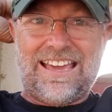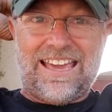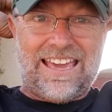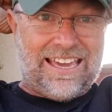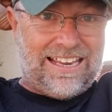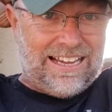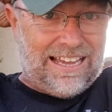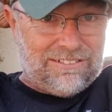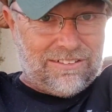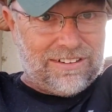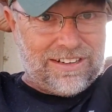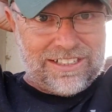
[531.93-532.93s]
And I have a
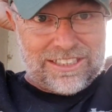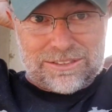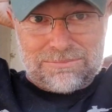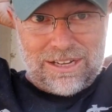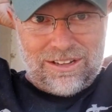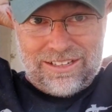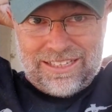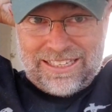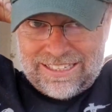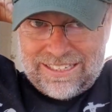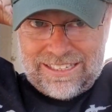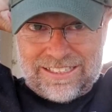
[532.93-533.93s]
very small
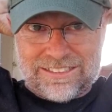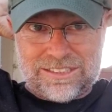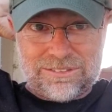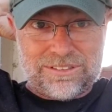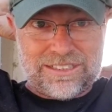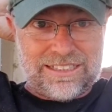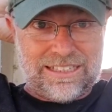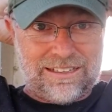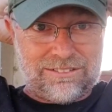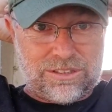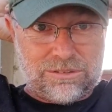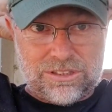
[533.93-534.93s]
head, so we're going to have
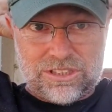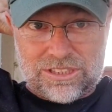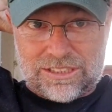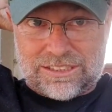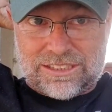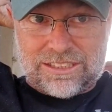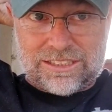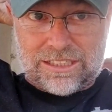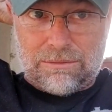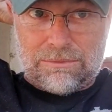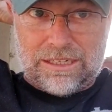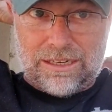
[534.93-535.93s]
to adjust this
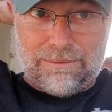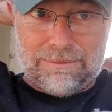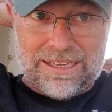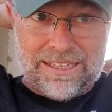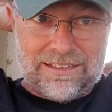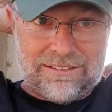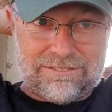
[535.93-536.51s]
up a little bit.